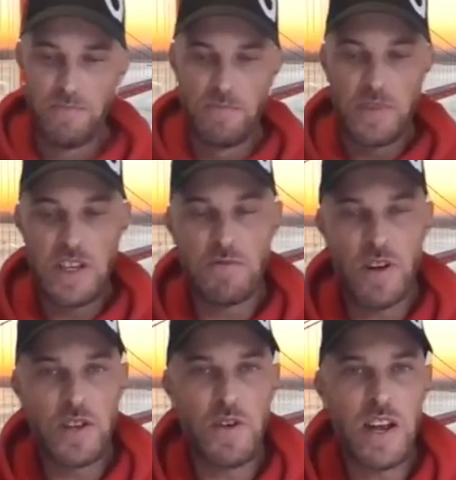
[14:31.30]
Geez, we're
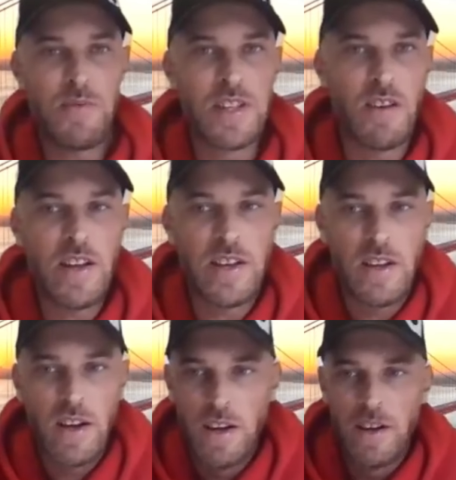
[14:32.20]
on 20 minutes already.
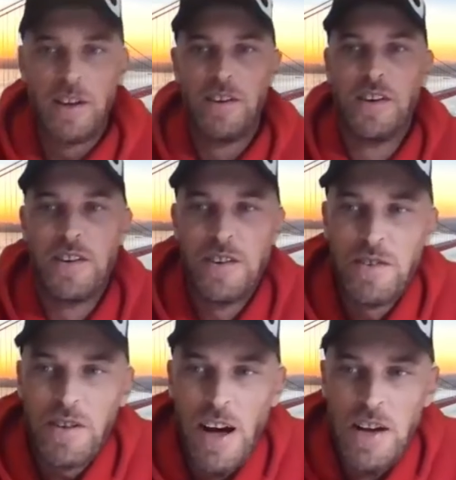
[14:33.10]

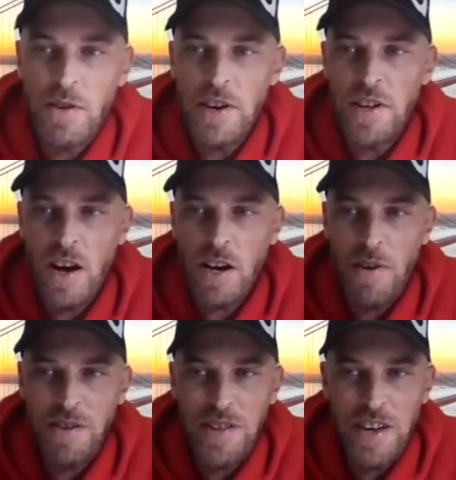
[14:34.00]
I just want to talk
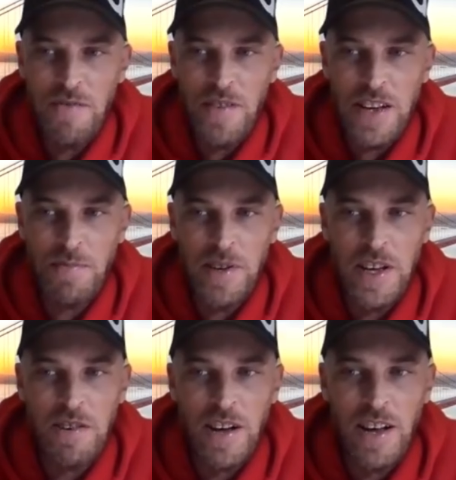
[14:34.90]
about the investment
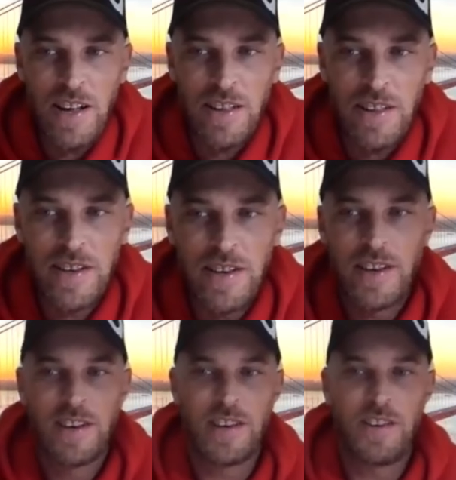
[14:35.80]
in your health,
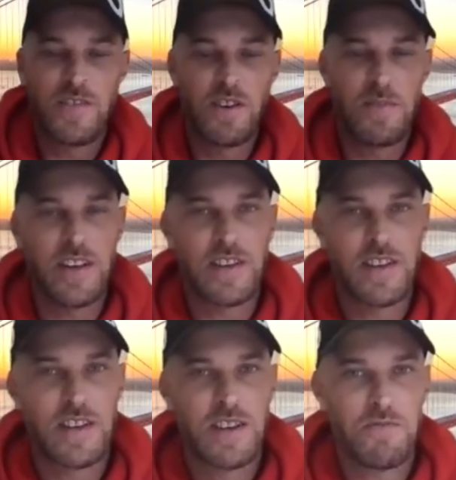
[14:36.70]
if you don't mind.
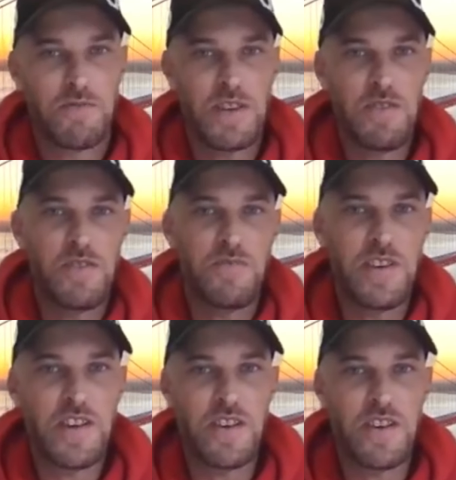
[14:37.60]
Were you
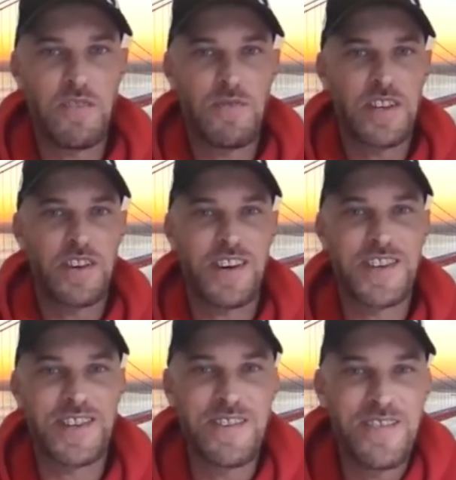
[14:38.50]
nervous and cautious
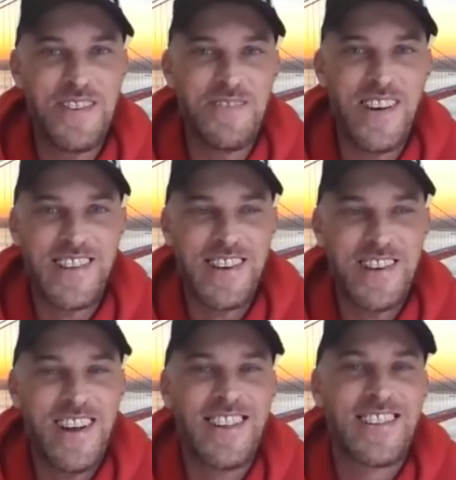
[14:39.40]
in investing in your health?